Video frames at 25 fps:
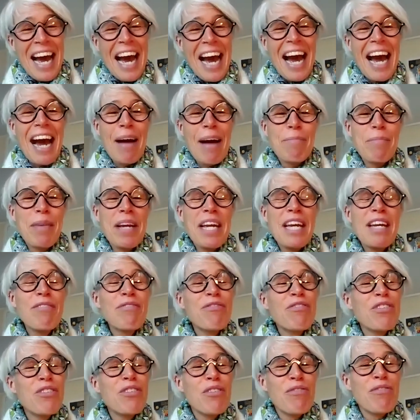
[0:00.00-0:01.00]

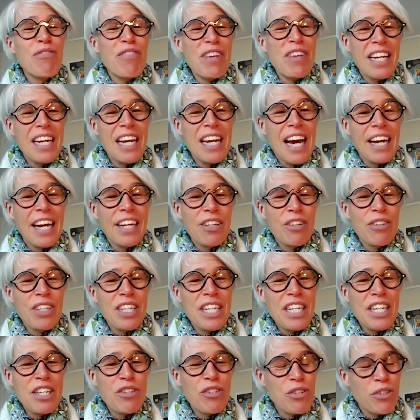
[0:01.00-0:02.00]
If you feel like you
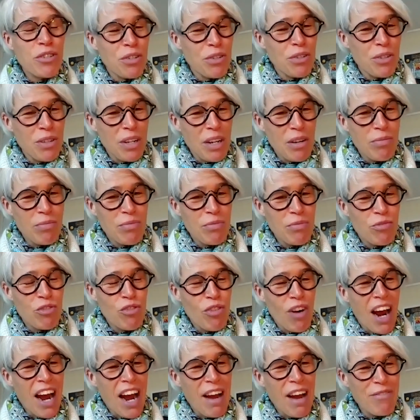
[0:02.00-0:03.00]
need to
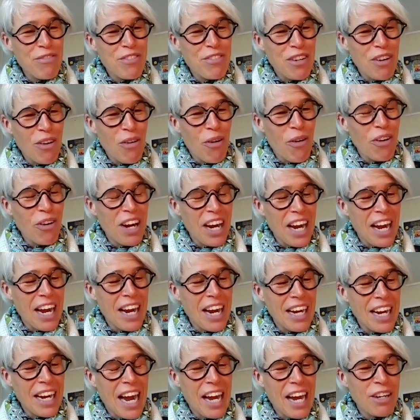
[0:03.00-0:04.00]
draft a
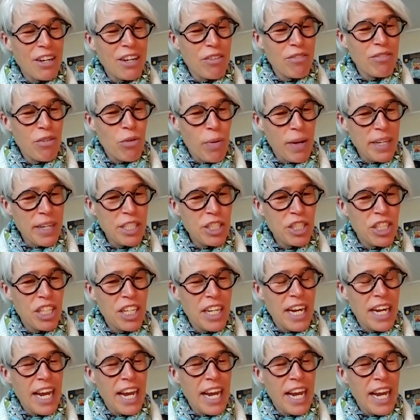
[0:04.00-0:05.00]
longer kind of
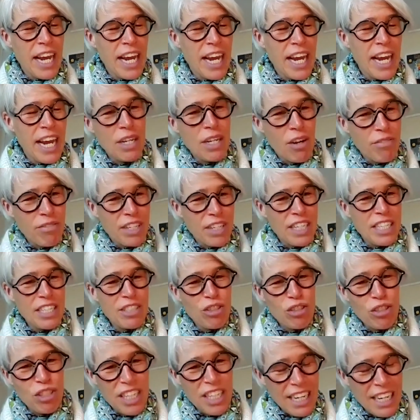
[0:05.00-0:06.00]
question and a bit of an
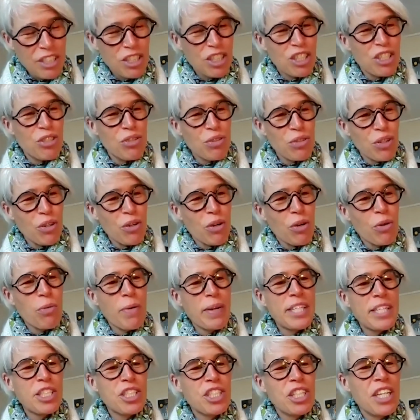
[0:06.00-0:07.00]
introduction to your
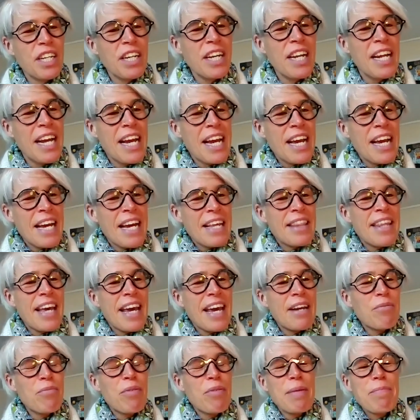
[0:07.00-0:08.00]
question,
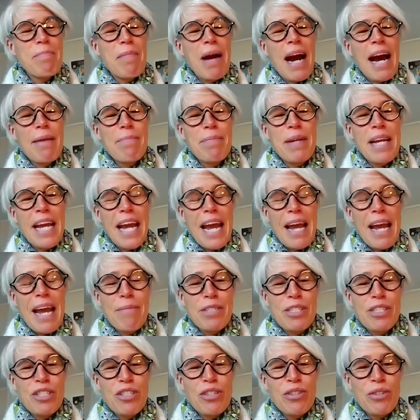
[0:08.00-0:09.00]
then we might be
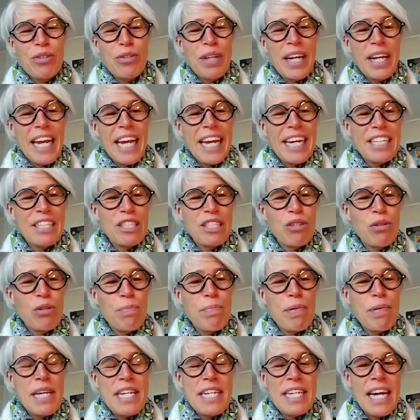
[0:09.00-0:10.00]
able to get it to
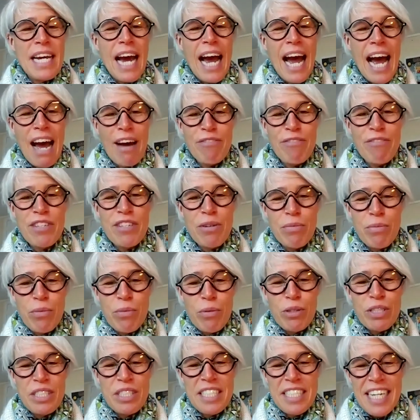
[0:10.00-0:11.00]
Peter
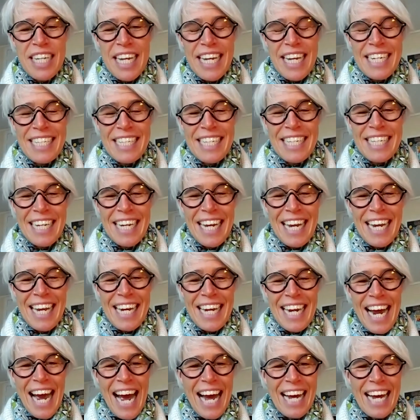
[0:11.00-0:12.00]
afterwards, and he
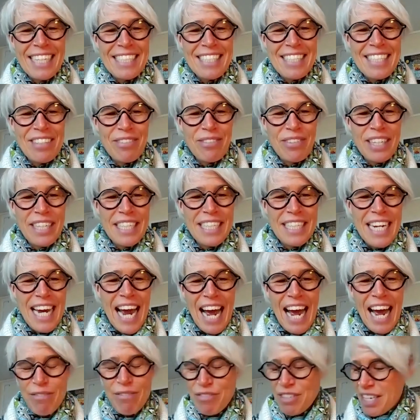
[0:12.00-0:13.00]
can answer it
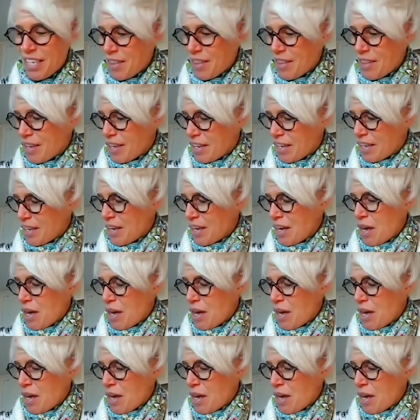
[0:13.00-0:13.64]
after the